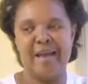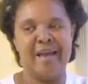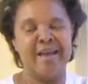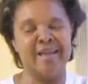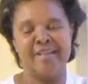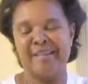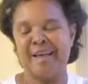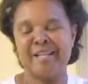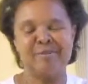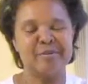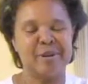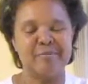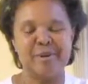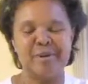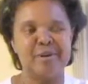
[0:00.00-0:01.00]
And that's
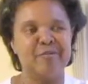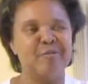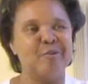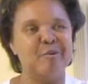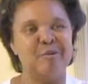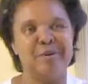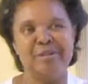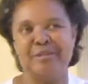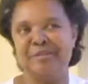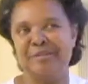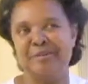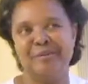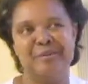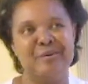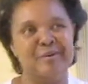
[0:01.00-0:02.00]
what I'm looking forward
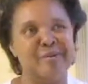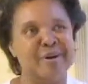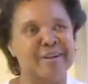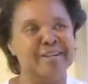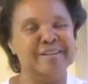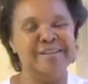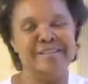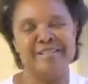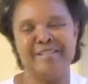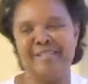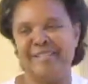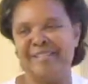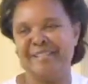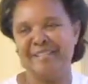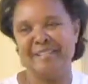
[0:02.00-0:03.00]
to on the
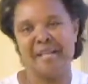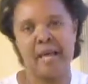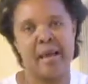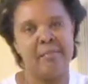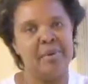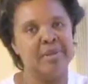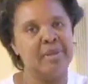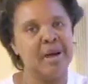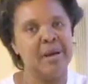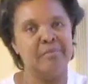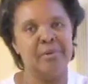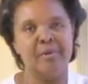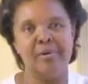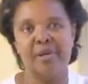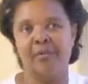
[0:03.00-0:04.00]
Sabbath.
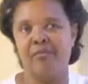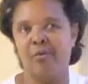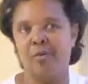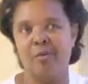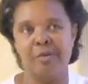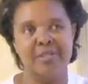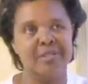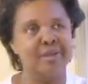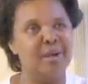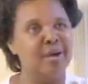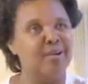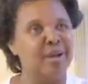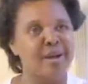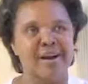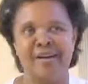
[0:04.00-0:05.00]
I'm looking forward to
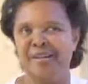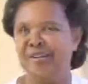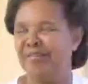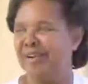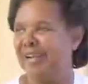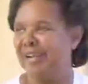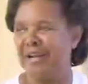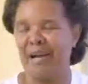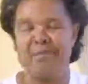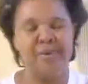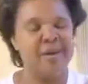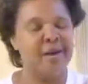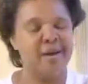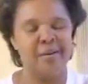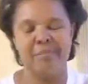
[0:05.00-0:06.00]
going under and
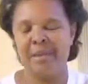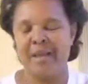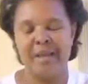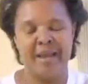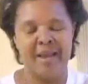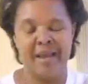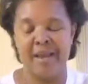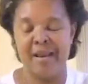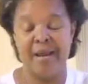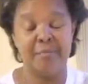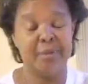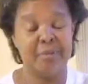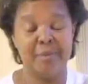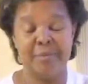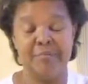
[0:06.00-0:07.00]
coming up. And
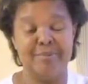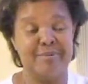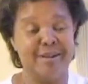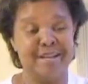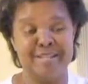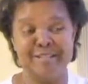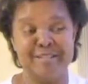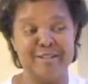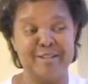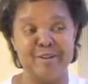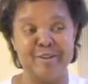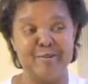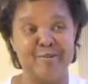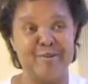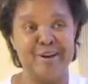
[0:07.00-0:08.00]
I'm going to be praising
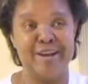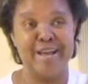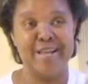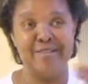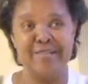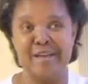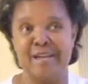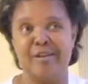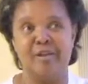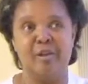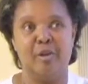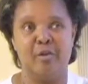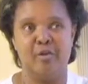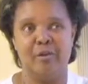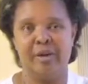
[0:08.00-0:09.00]
the Lord and thanking
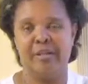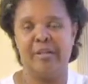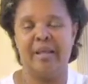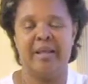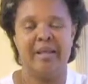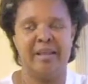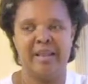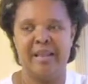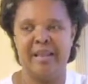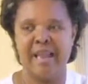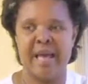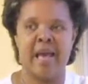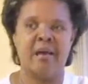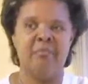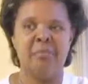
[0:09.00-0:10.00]
the Lord that he
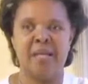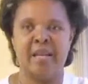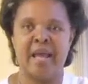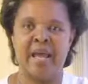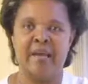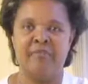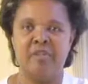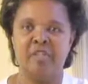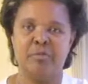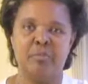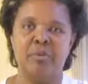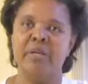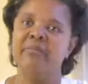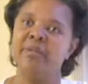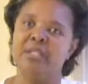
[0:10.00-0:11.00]
allowed me to have this
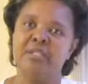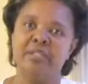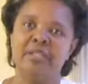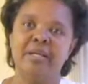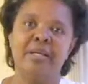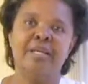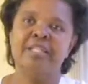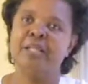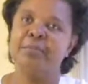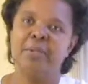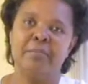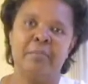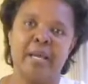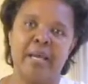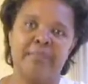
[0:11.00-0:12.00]
privilege to
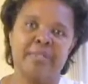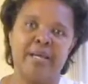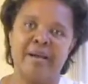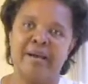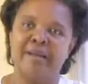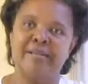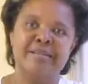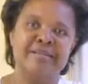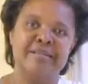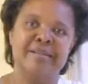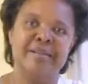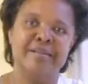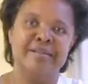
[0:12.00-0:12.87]
be baptized.